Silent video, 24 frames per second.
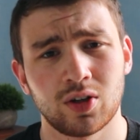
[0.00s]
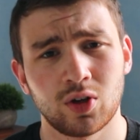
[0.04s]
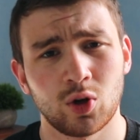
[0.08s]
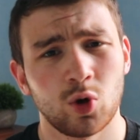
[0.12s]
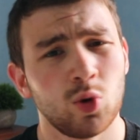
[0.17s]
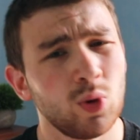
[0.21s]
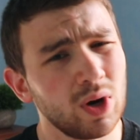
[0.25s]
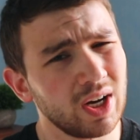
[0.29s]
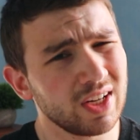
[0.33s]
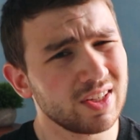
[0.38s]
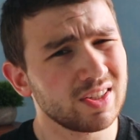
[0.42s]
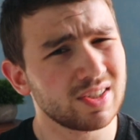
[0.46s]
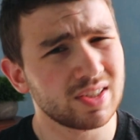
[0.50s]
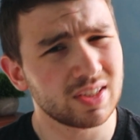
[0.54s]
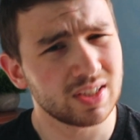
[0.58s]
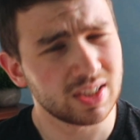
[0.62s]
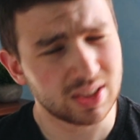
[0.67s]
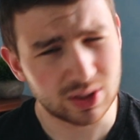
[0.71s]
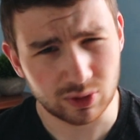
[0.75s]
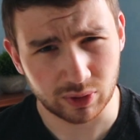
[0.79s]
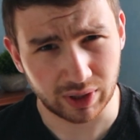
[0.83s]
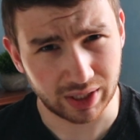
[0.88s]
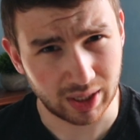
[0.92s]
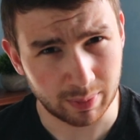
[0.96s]
Who else
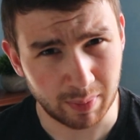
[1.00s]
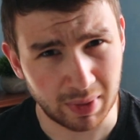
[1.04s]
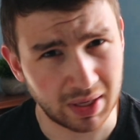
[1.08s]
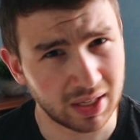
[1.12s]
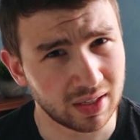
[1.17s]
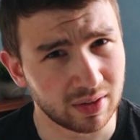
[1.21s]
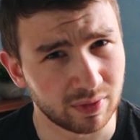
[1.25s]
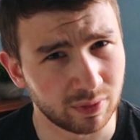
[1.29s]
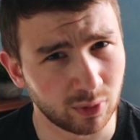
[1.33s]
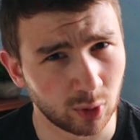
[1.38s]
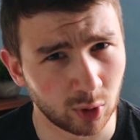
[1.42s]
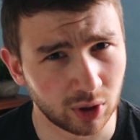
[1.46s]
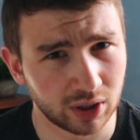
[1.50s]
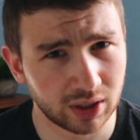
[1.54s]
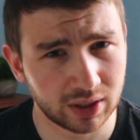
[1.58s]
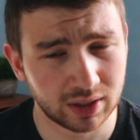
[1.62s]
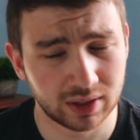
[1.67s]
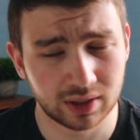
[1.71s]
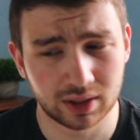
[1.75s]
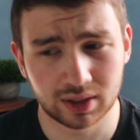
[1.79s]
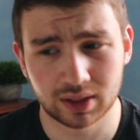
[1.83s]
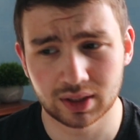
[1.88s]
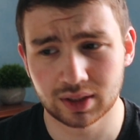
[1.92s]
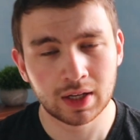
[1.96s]
is it recommended for?
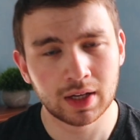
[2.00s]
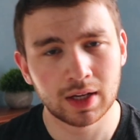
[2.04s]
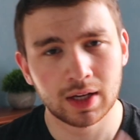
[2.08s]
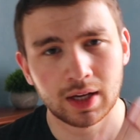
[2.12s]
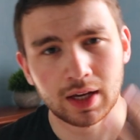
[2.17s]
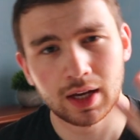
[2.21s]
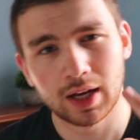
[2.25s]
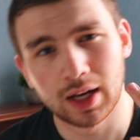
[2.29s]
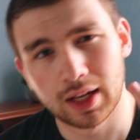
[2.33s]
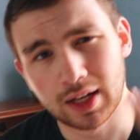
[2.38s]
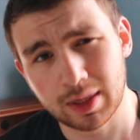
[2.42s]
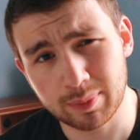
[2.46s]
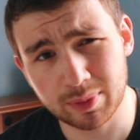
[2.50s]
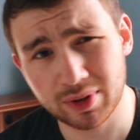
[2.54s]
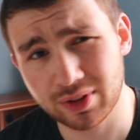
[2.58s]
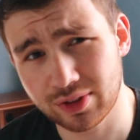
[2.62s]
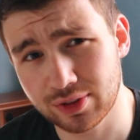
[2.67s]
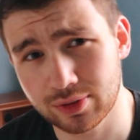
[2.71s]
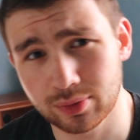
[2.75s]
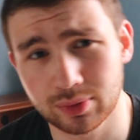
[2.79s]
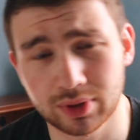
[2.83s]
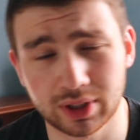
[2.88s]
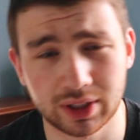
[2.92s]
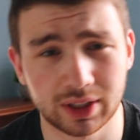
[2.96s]
And number
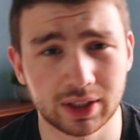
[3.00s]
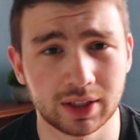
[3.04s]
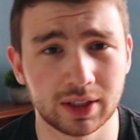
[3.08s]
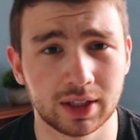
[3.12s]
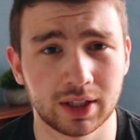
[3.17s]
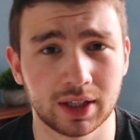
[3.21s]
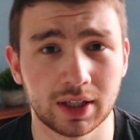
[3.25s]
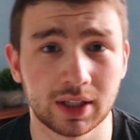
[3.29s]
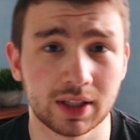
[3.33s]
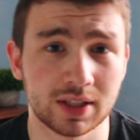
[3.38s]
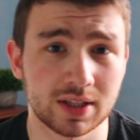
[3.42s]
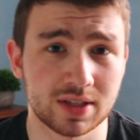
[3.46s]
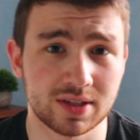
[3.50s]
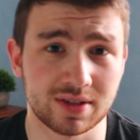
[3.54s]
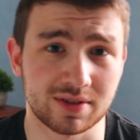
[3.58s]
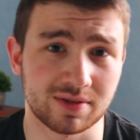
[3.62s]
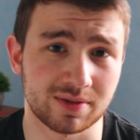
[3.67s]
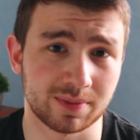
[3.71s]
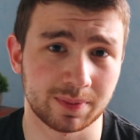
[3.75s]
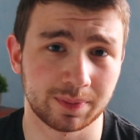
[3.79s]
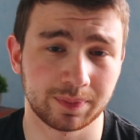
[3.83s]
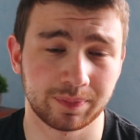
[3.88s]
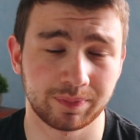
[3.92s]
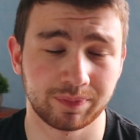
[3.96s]
3
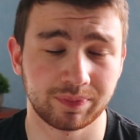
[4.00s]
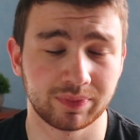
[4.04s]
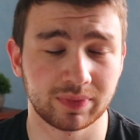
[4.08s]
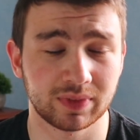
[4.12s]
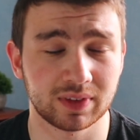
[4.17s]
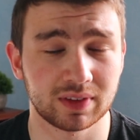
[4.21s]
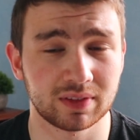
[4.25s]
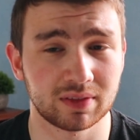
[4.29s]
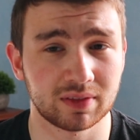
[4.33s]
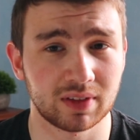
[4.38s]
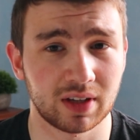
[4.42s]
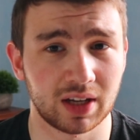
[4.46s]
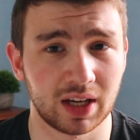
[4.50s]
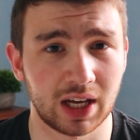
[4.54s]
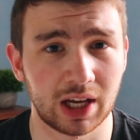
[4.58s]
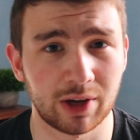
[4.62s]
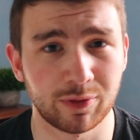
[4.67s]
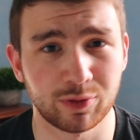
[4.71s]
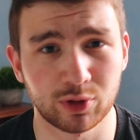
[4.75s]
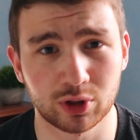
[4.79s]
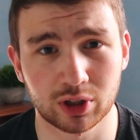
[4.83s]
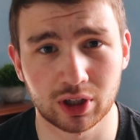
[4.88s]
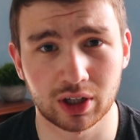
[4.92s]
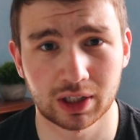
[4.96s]
is,
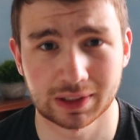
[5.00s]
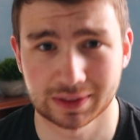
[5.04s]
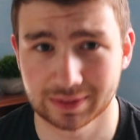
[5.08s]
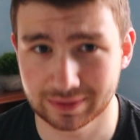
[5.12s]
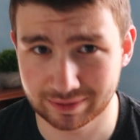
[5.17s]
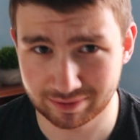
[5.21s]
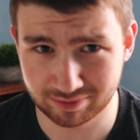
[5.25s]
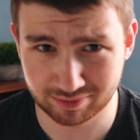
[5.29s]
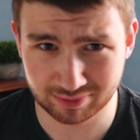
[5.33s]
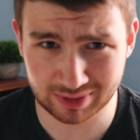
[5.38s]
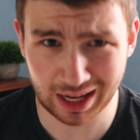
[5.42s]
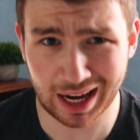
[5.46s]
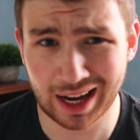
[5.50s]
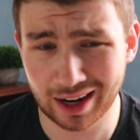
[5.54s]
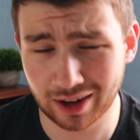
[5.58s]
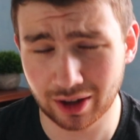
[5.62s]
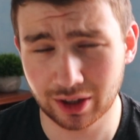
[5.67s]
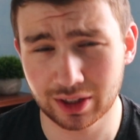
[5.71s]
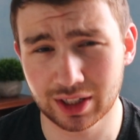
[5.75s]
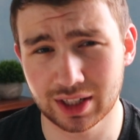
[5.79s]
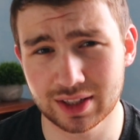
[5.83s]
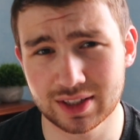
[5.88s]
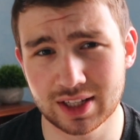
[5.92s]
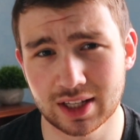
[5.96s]
if you're a
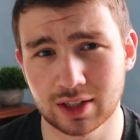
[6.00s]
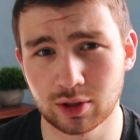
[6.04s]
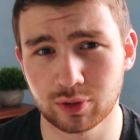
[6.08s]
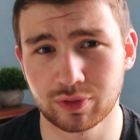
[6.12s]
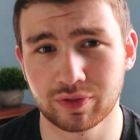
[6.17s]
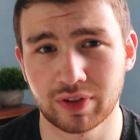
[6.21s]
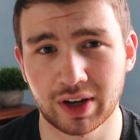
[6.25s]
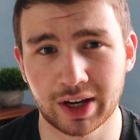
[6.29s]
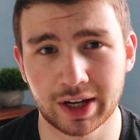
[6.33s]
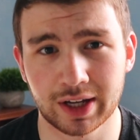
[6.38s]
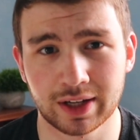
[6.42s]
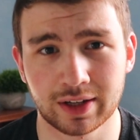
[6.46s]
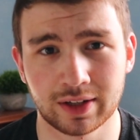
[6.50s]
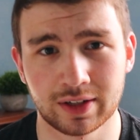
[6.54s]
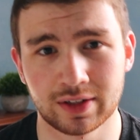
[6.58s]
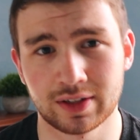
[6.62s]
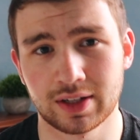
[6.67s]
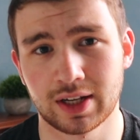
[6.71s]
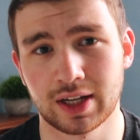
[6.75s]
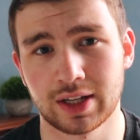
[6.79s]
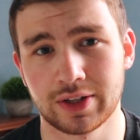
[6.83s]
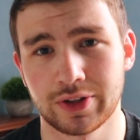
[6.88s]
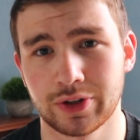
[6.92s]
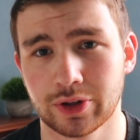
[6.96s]
diehard Nintendo
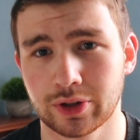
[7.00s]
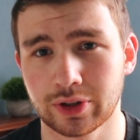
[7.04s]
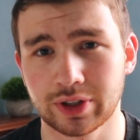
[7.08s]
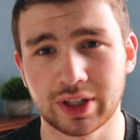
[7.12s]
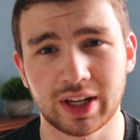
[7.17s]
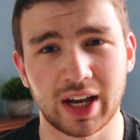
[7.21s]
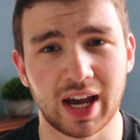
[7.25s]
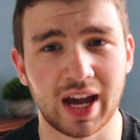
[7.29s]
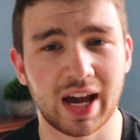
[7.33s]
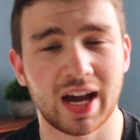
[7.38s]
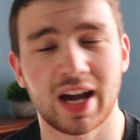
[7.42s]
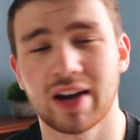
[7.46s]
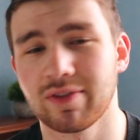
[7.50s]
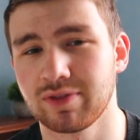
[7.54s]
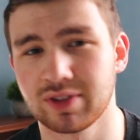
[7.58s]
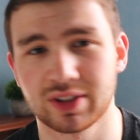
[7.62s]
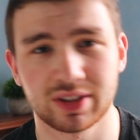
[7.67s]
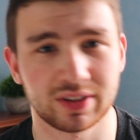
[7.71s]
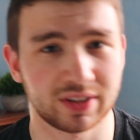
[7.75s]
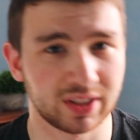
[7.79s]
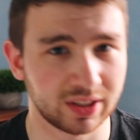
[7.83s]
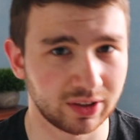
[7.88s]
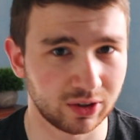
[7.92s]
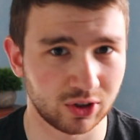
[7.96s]
fan and you already have
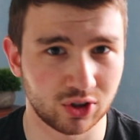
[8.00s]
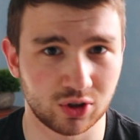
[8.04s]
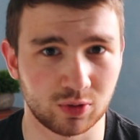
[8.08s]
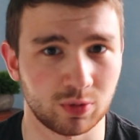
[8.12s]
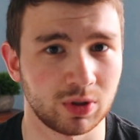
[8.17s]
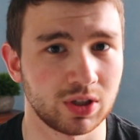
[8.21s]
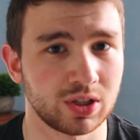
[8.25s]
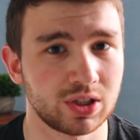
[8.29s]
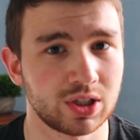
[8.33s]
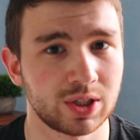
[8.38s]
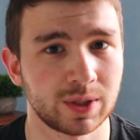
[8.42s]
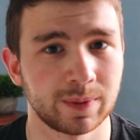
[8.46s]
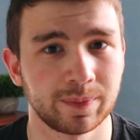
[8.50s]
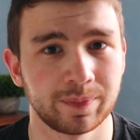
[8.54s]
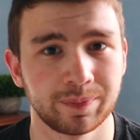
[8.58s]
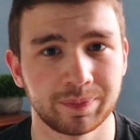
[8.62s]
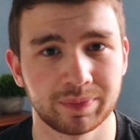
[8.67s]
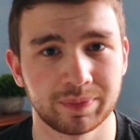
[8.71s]
Nintendo Switch